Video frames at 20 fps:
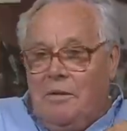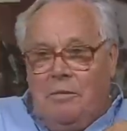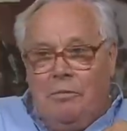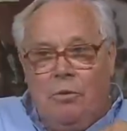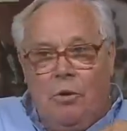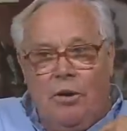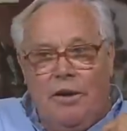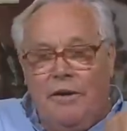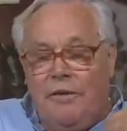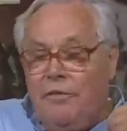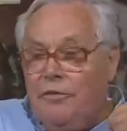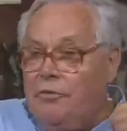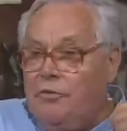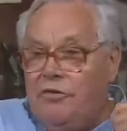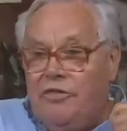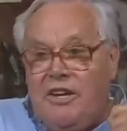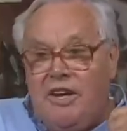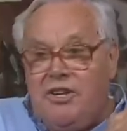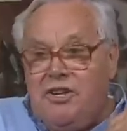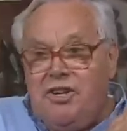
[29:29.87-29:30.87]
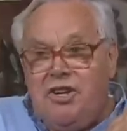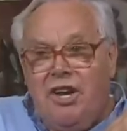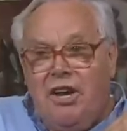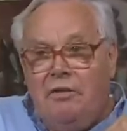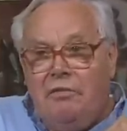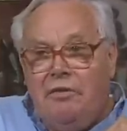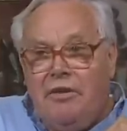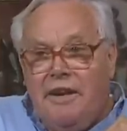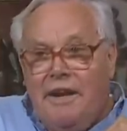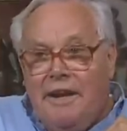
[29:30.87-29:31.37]
Boy, if you said
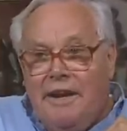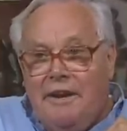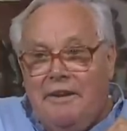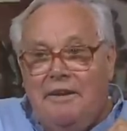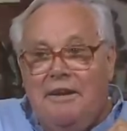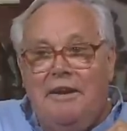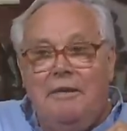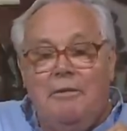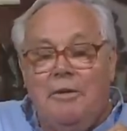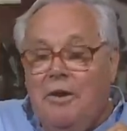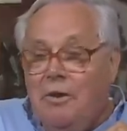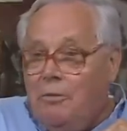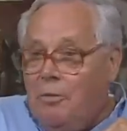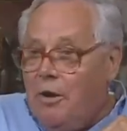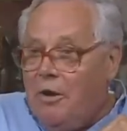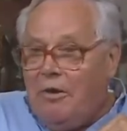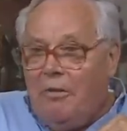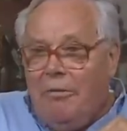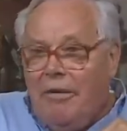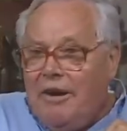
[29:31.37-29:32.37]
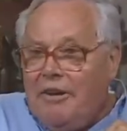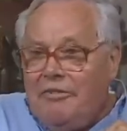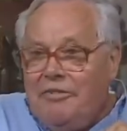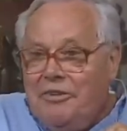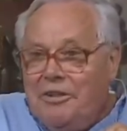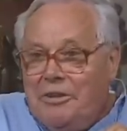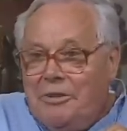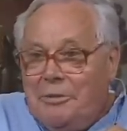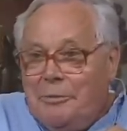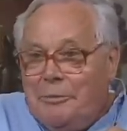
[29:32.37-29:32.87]
Scheveningen, you were
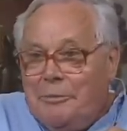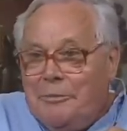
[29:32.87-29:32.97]
arrested,